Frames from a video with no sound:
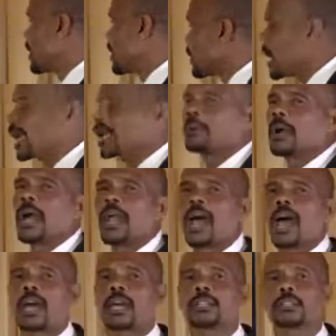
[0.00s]
Take my
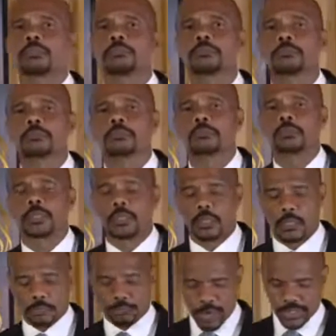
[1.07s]
hand,
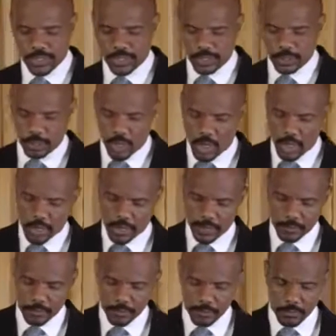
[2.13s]
precious Lord,
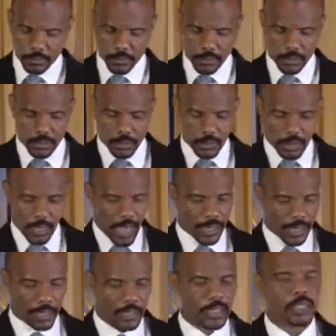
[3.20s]

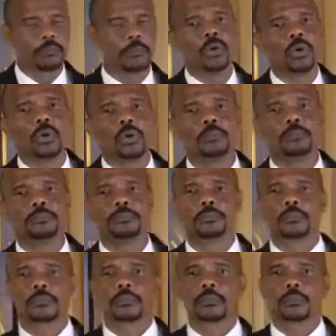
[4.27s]
and lead me home.
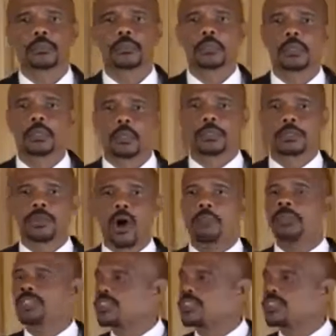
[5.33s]
Thomas